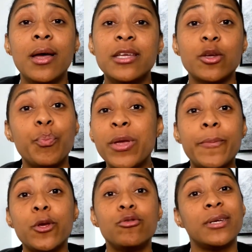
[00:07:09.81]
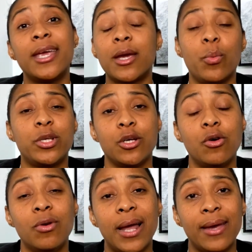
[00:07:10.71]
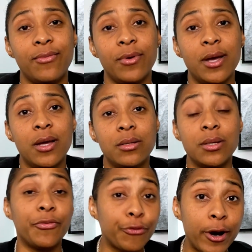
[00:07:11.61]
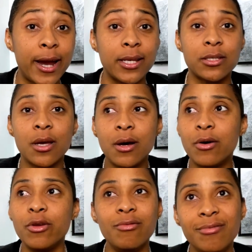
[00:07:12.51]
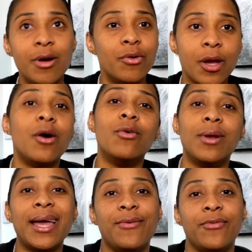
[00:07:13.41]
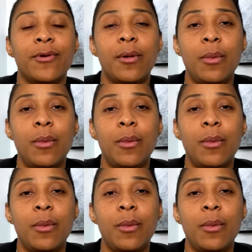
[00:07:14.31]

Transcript: Some people used to kick it with your whole life. Some friends who you know your whole life.